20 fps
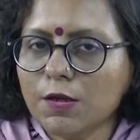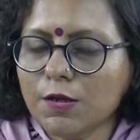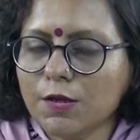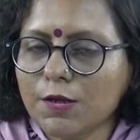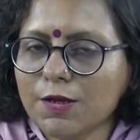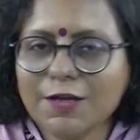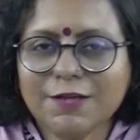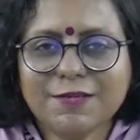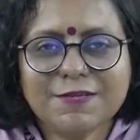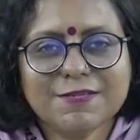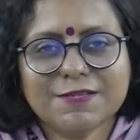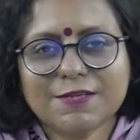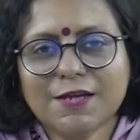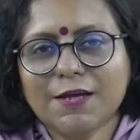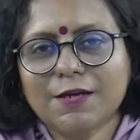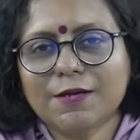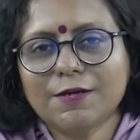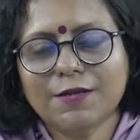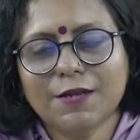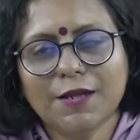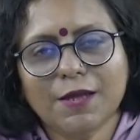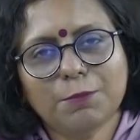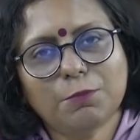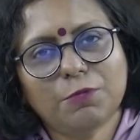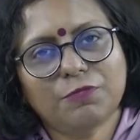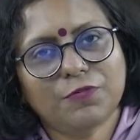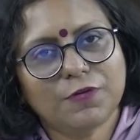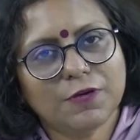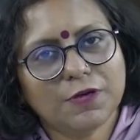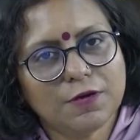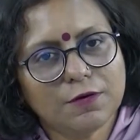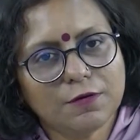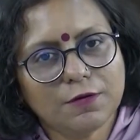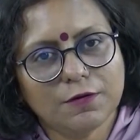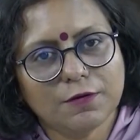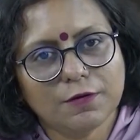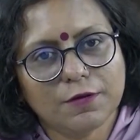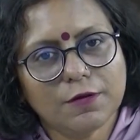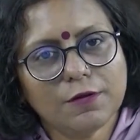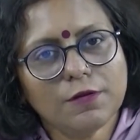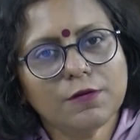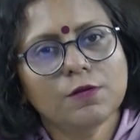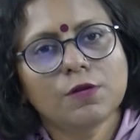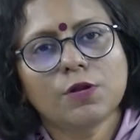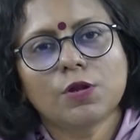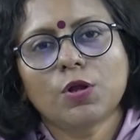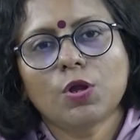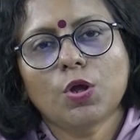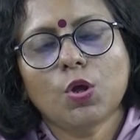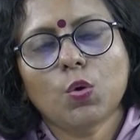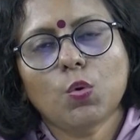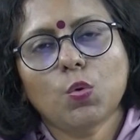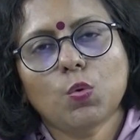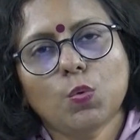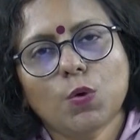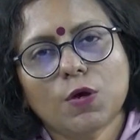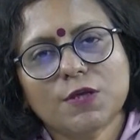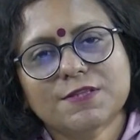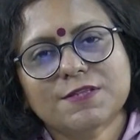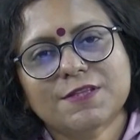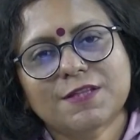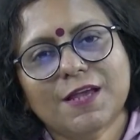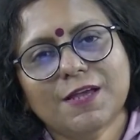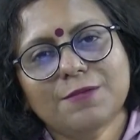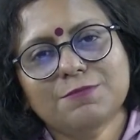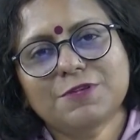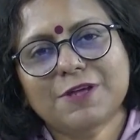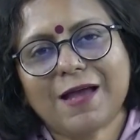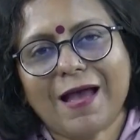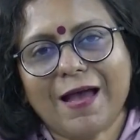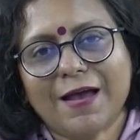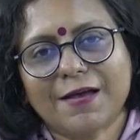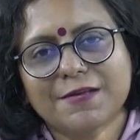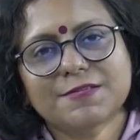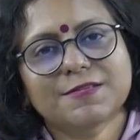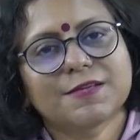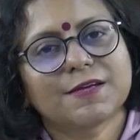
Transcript: Let us take a name of a girl who was named as